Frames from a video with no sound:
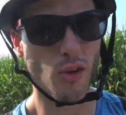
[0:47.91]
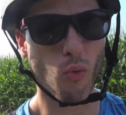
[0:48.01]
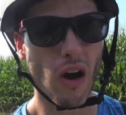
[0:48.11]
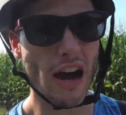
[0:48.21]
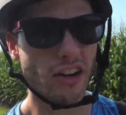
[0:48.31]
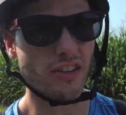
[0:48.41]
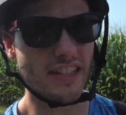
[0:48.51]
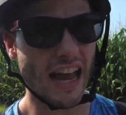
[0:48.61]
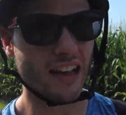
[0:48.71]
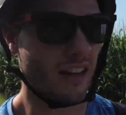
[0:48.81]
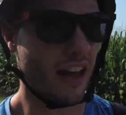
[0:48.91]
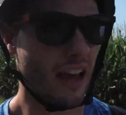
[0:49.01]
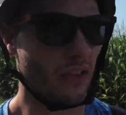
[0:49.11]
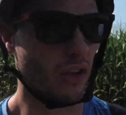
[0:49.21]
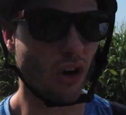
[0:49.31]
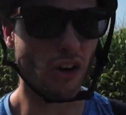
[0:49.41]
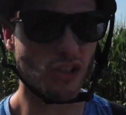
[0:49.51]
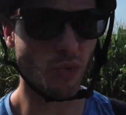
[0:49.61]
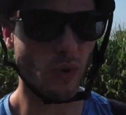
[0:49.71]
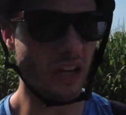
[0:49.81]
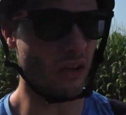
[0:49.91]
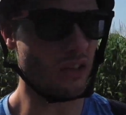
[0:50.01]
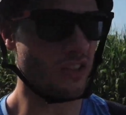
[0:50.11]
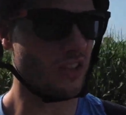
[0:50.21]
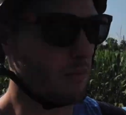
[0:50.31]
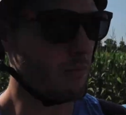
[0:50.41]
wider deck and the larger wheels